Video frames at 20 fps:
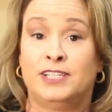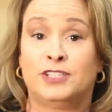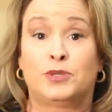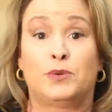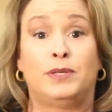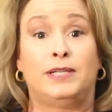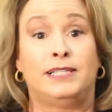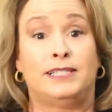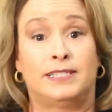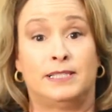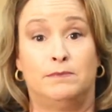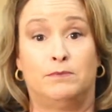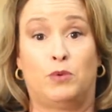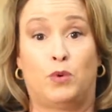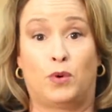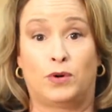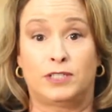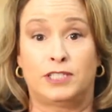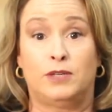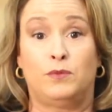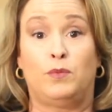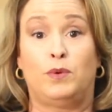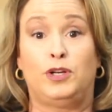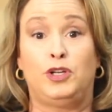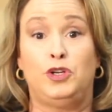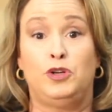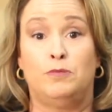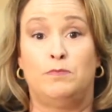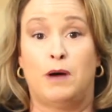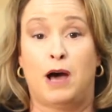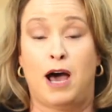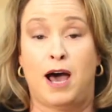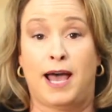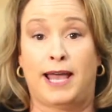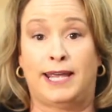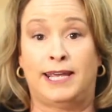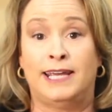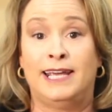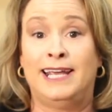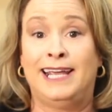So it is important when you
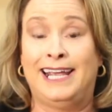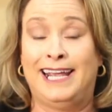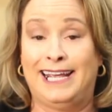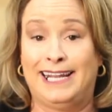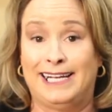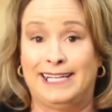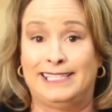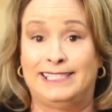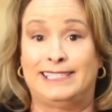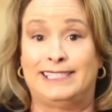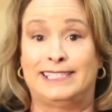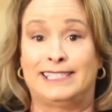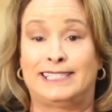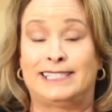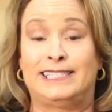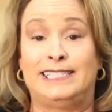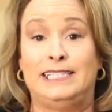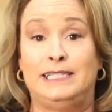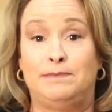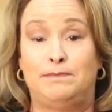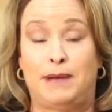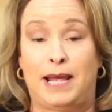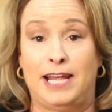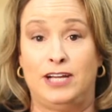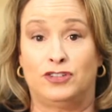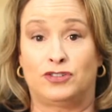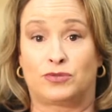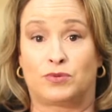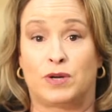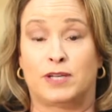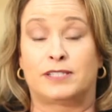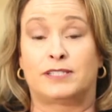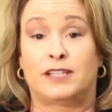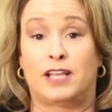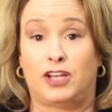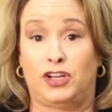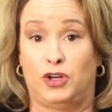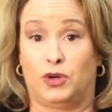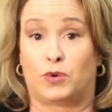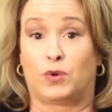buy an existing bank trust
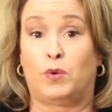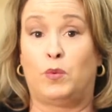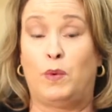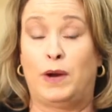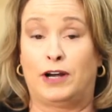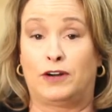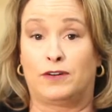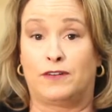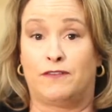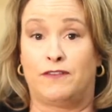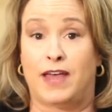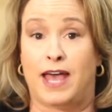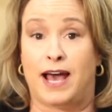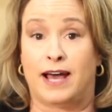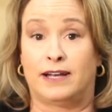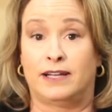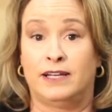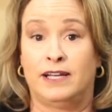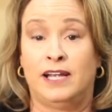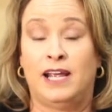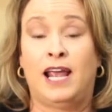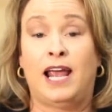that you're aware of that,